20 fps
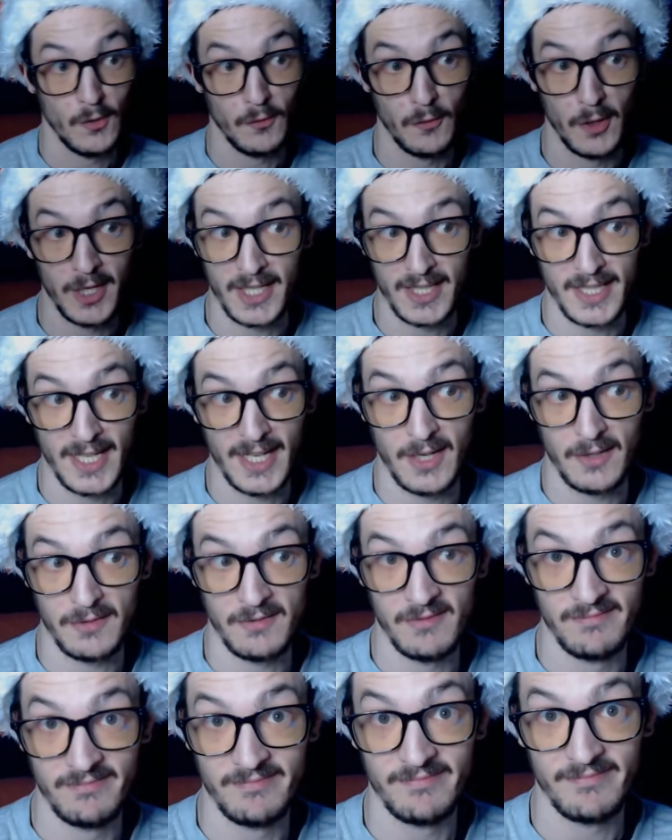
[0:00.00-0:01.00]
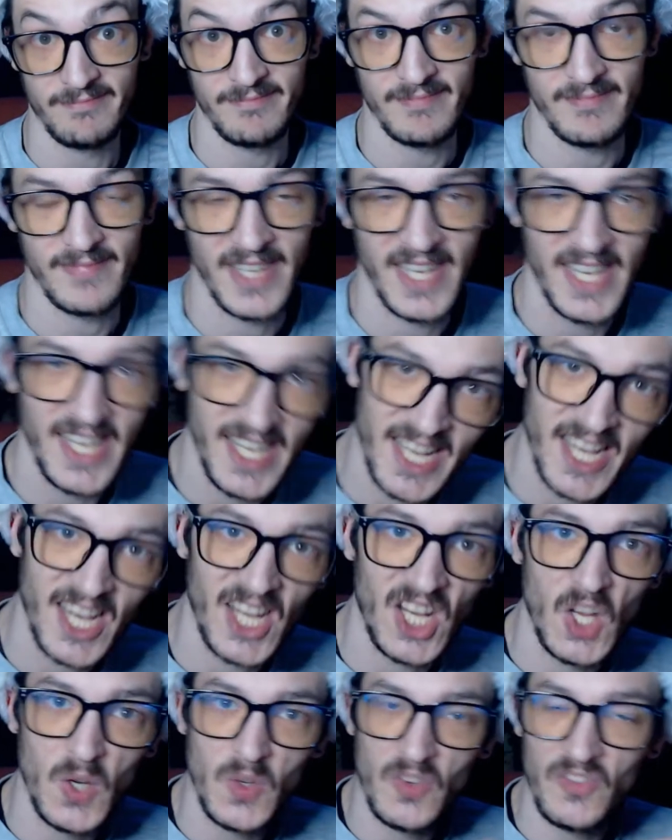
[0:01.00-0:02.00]
running down a
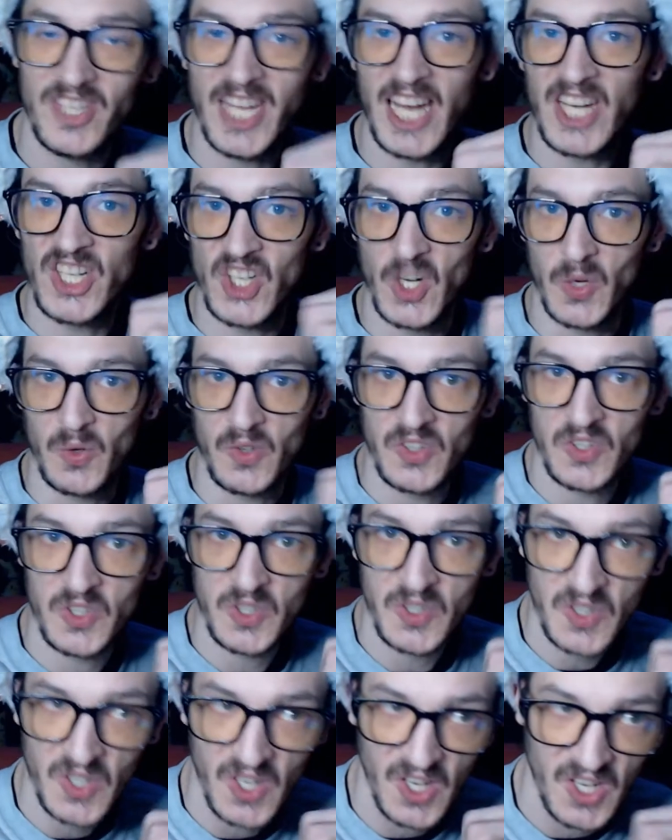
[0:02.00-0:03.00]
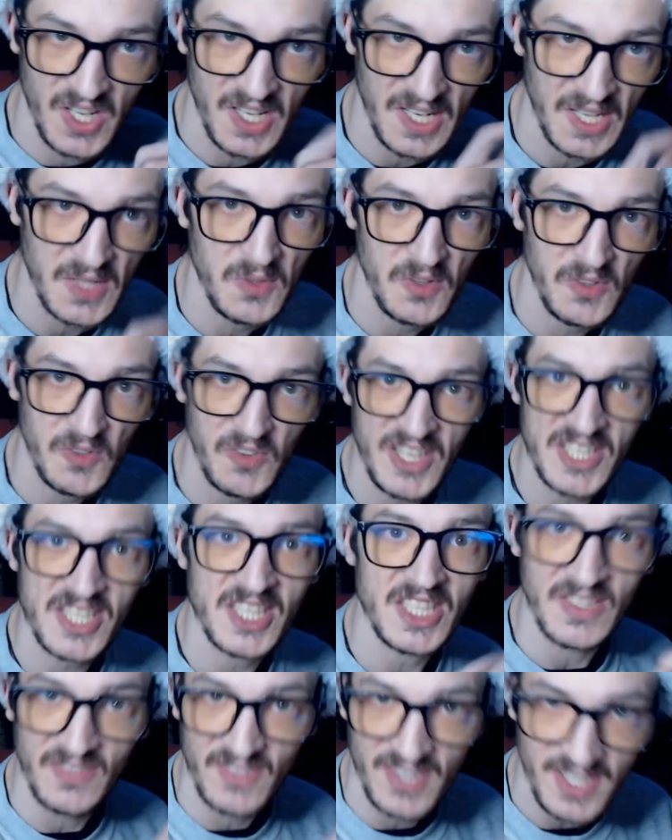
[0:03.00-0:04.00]
load of dad jokes. You know, a load of
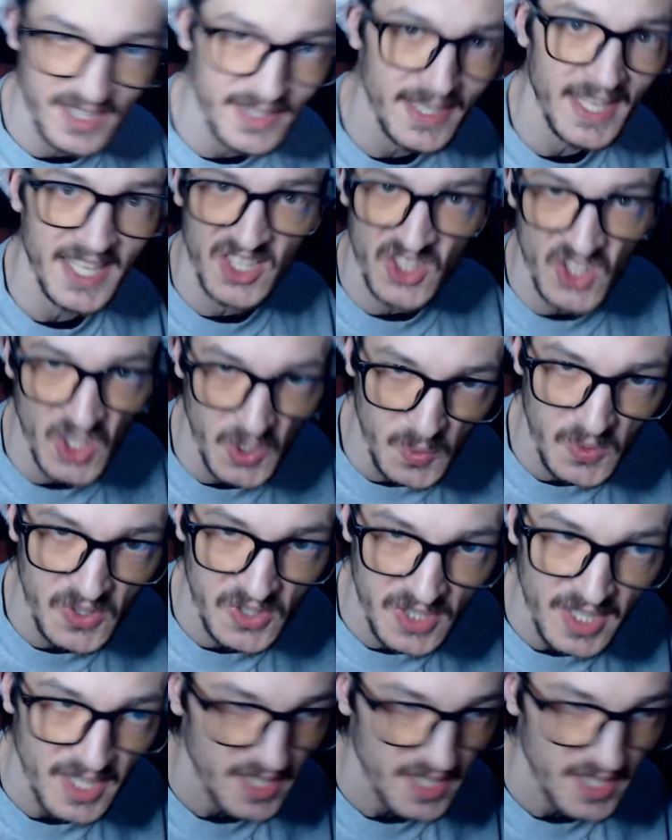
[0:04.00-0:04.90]
festive dad jokes